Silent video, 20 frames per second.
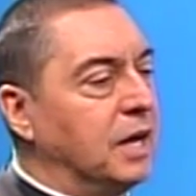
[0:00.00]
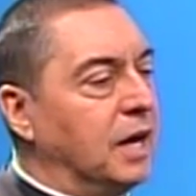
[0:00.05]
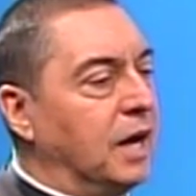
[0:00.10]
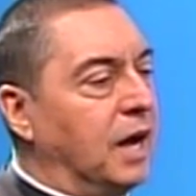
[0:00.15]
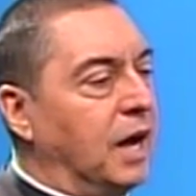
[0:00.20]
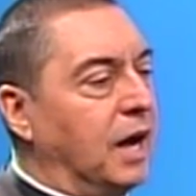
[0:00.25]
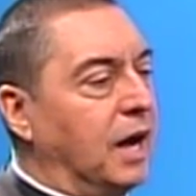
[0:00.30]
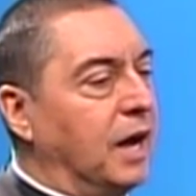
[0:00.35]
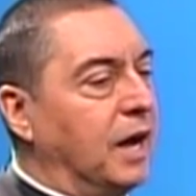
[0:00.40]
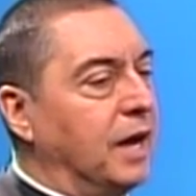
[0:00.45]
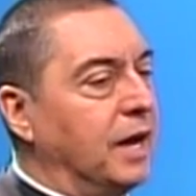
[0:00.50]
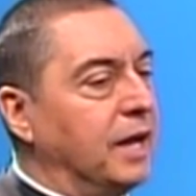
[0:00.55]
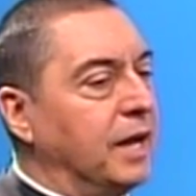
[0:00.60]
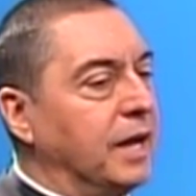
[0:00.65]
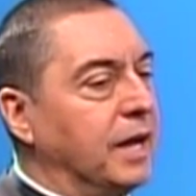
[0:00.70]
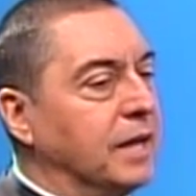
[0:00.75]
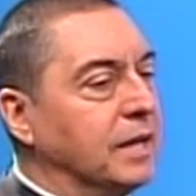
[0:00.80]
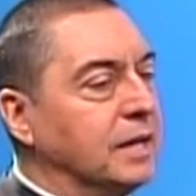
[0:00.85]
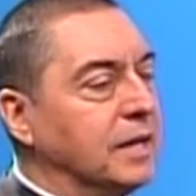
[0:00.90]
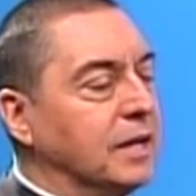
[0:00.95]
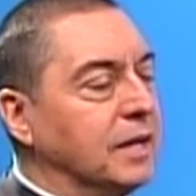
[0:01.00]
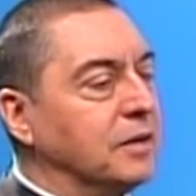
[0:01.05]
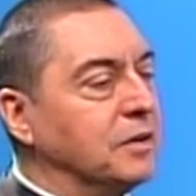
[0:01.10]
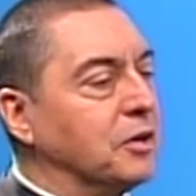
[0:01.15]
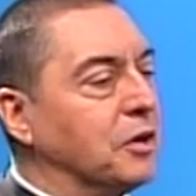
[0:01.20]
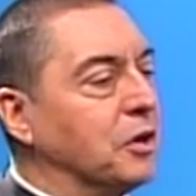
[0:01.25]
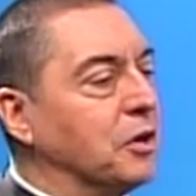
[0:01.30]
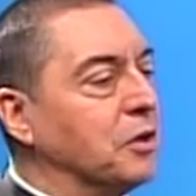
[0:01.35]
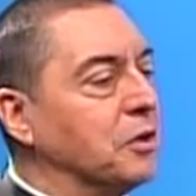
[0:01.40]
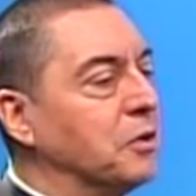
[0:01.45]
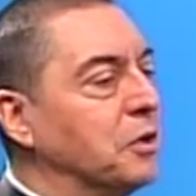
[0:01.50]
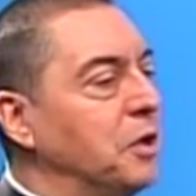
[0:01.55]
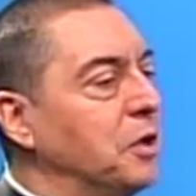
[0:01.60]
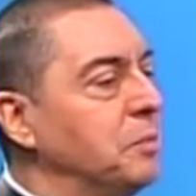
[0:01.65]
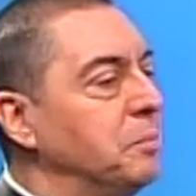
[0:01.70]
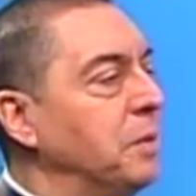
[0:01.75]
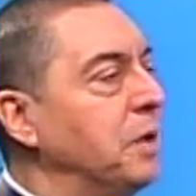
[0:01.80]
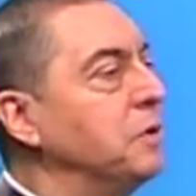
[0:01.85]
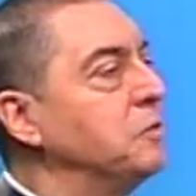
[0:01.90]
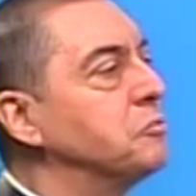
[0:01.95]
uh, and, and her
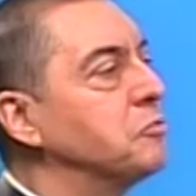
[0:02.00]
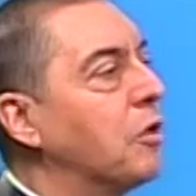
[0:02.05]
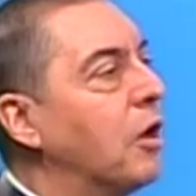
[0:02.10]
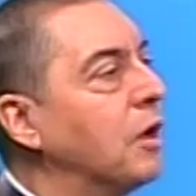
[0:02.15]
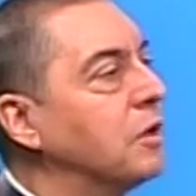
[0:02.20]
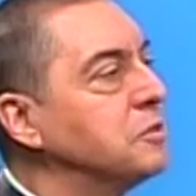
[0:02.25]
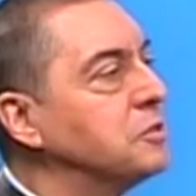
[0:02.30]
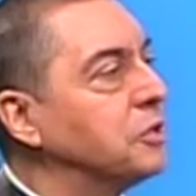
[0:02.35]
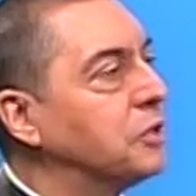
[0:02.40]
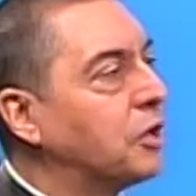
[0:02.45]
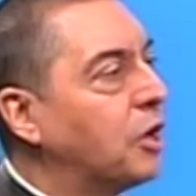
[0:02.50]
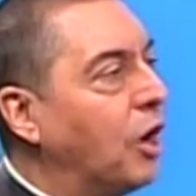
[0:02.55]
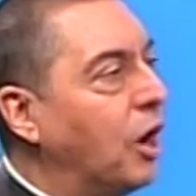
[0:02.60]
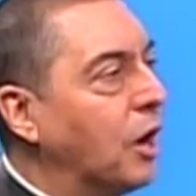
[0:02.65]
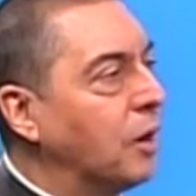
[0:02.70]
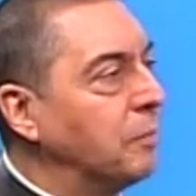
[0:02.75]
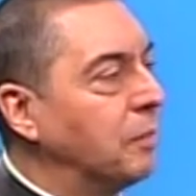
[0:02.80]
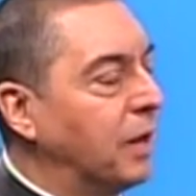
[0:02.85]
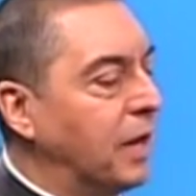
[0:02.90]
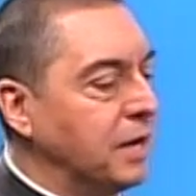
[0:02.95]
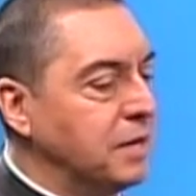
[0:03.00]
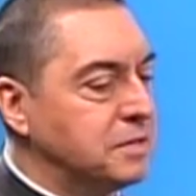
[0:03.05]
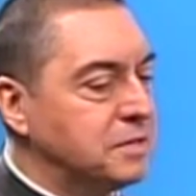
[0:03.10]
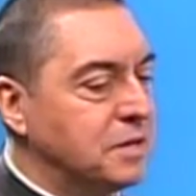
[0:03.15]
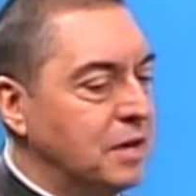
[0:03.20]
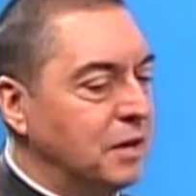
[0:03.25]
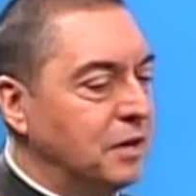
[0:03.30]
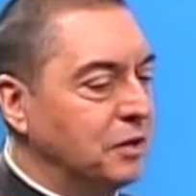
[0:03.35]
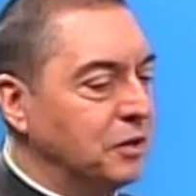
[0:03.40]
being drawn to the Carmelites.